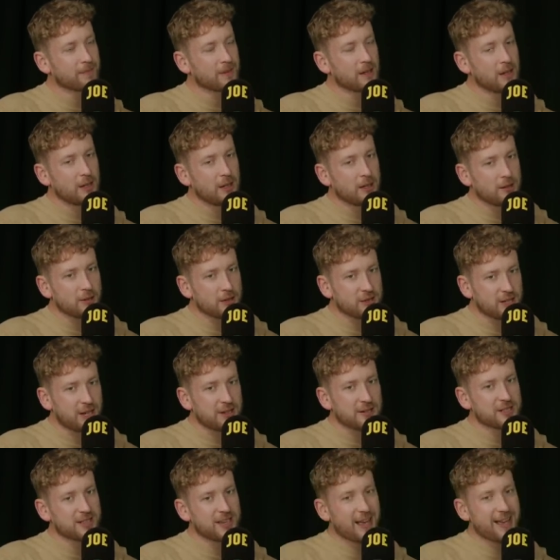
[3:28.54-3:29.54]
What, the
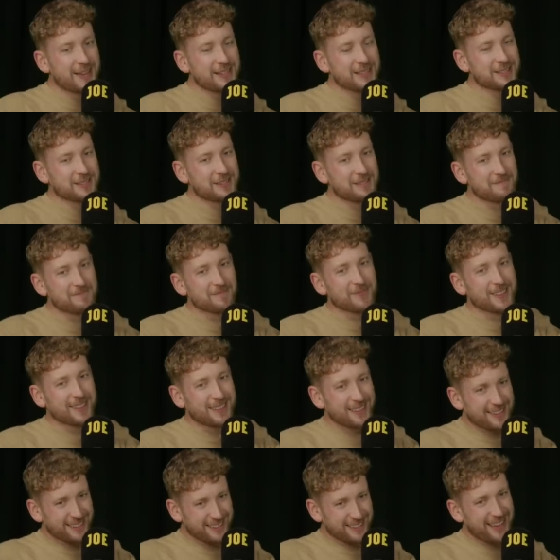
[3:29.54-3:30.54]
sentient
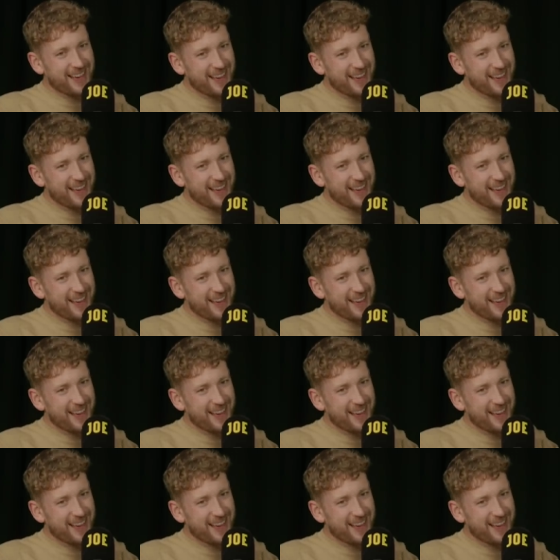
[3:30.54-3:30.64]
train?